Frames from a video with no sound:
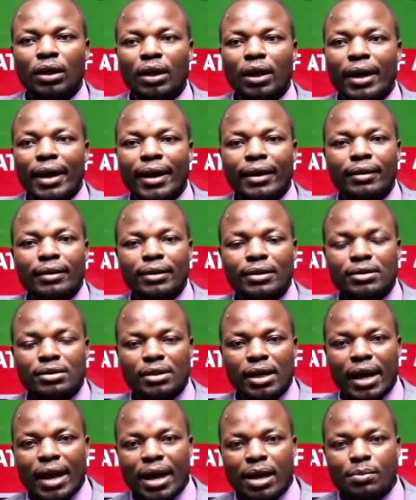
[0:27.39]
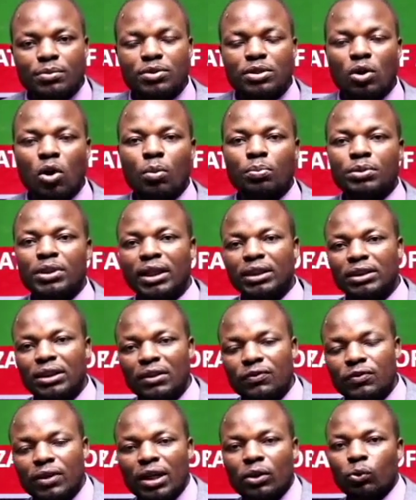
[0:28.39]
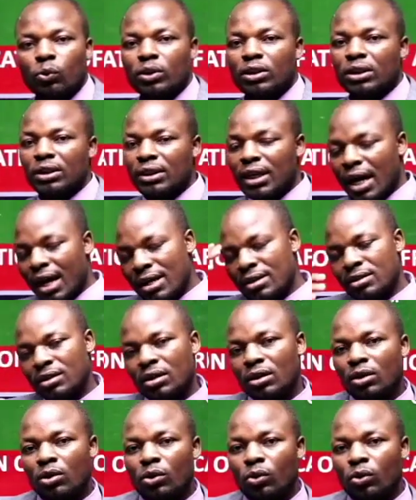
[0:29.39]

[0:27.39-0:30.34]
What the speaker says: and its aims, objectives, and what it does.